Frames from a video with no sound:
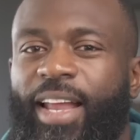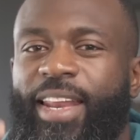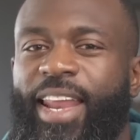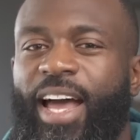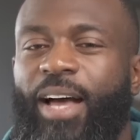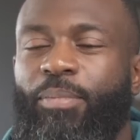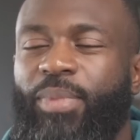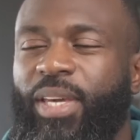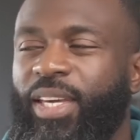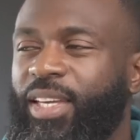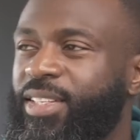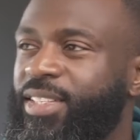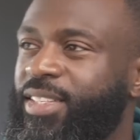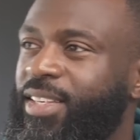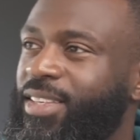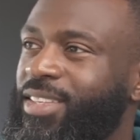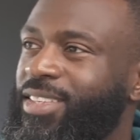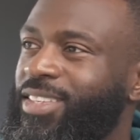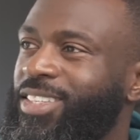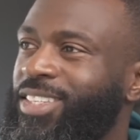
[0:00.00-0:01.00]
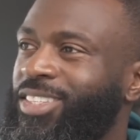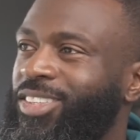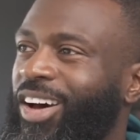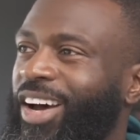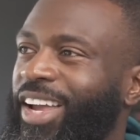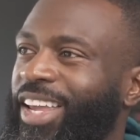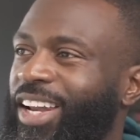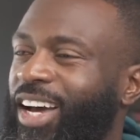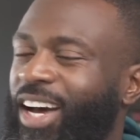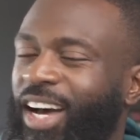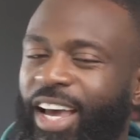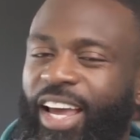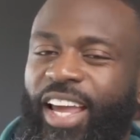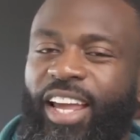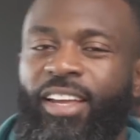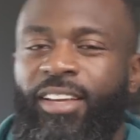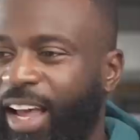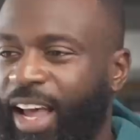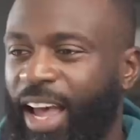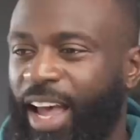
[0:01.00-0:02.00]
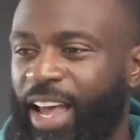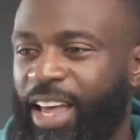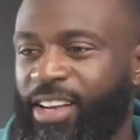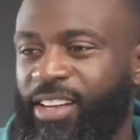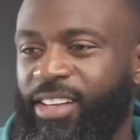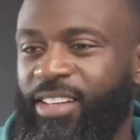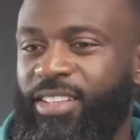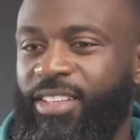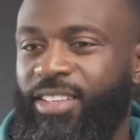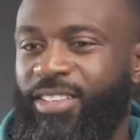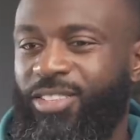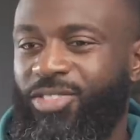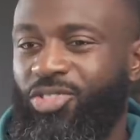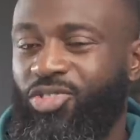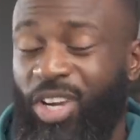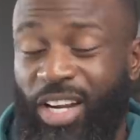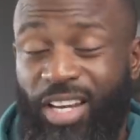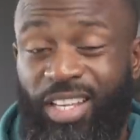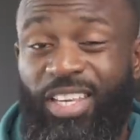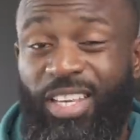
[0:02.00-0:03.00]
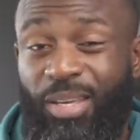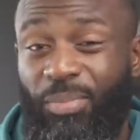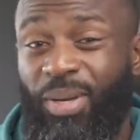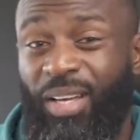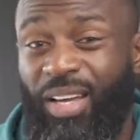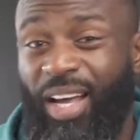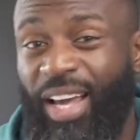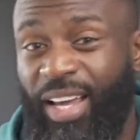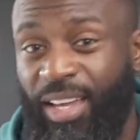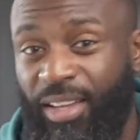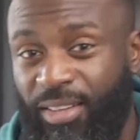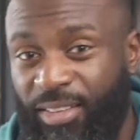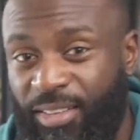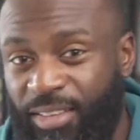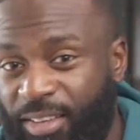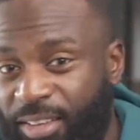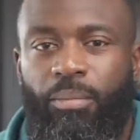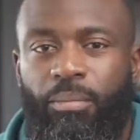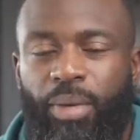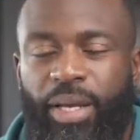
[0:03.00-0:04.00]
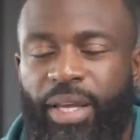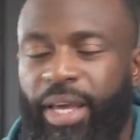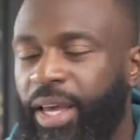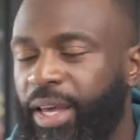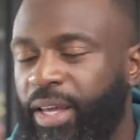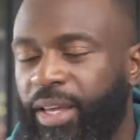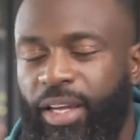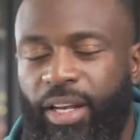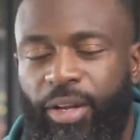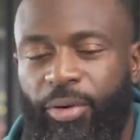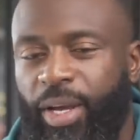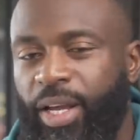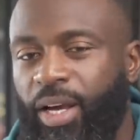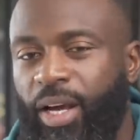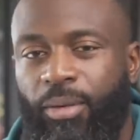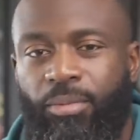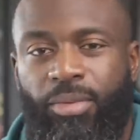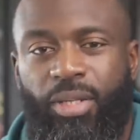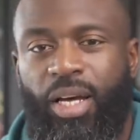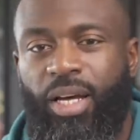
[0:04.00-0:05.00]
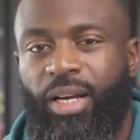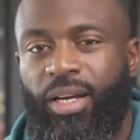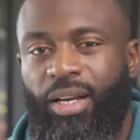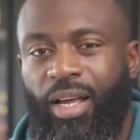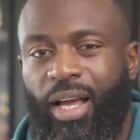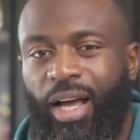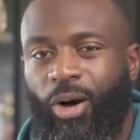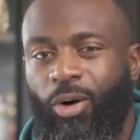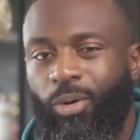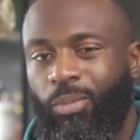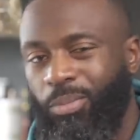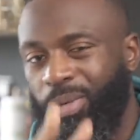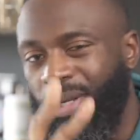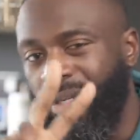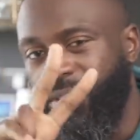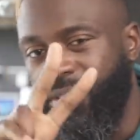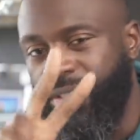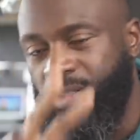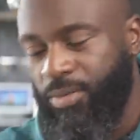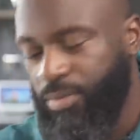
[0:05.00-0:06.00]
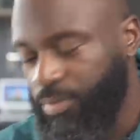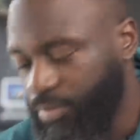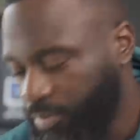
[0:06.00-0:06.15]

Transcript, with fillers: And that means starting high and trying to keep it high. But yeah, anyway, I'm done, out, peace.